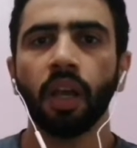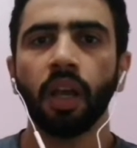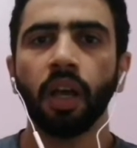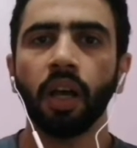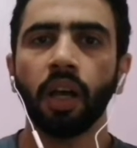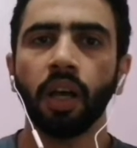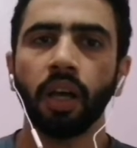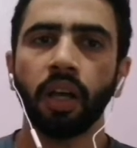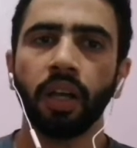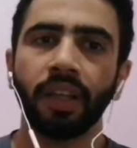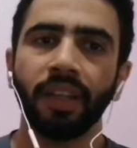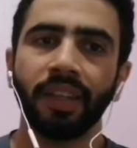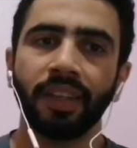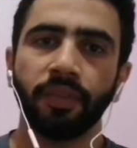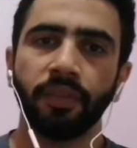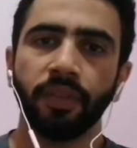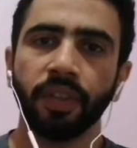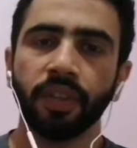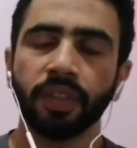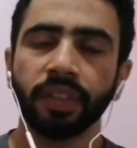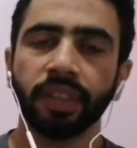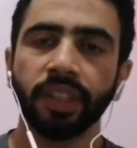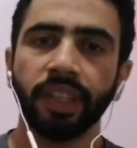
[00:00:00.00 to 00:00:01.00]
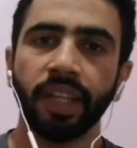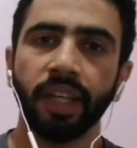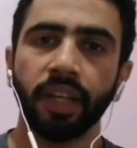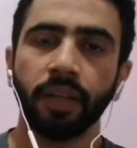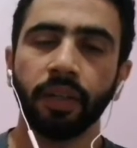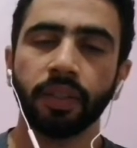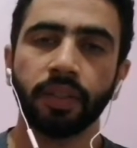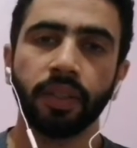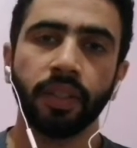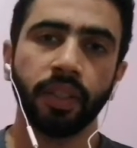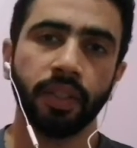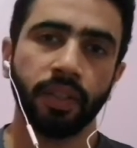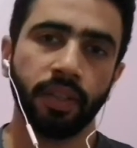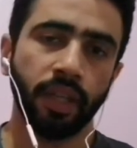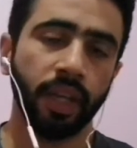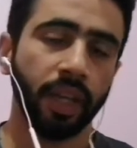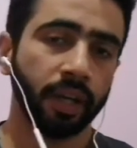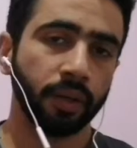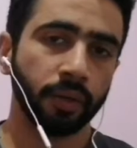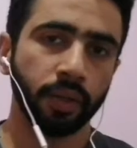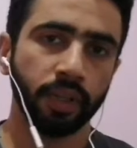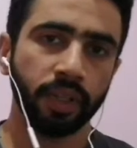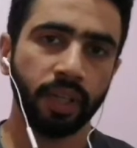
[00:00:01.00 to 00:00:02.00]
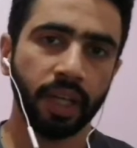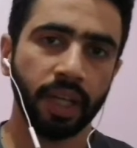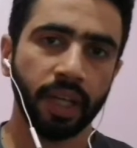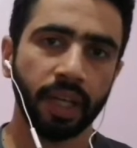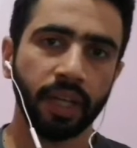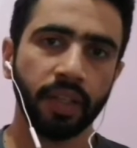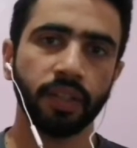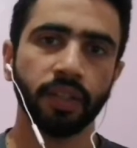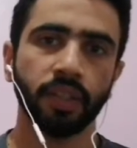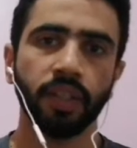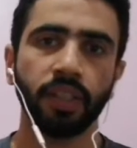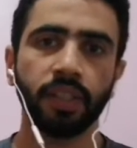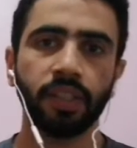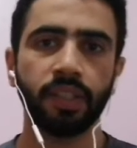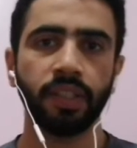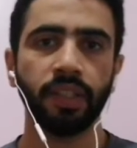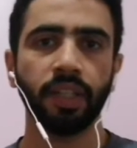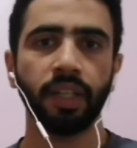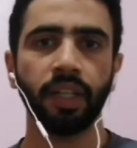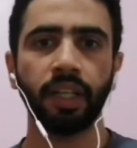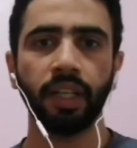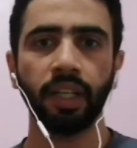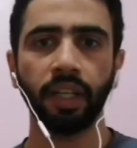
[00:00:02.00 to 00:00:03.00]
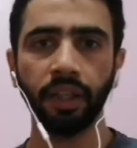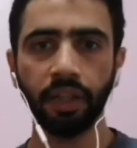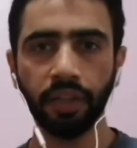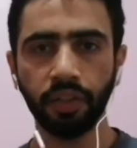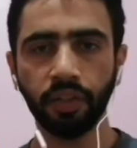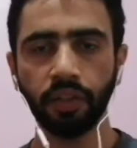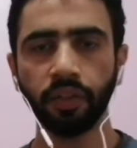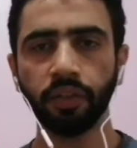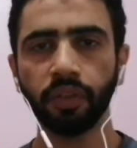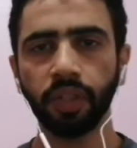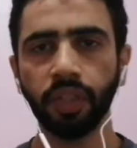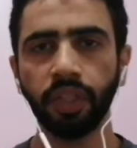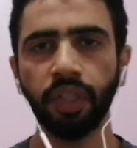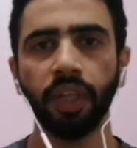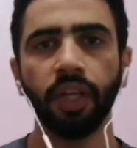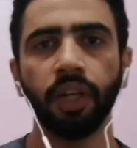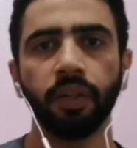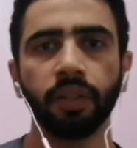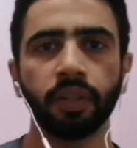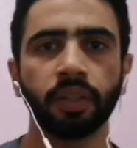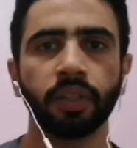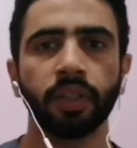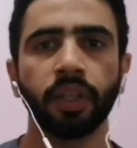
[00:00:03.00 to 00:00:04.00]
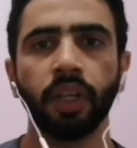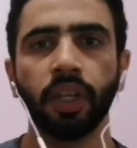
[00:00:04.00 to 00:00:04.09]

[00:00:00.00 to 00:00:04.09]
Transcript: The first layout that Android has is a linear layout.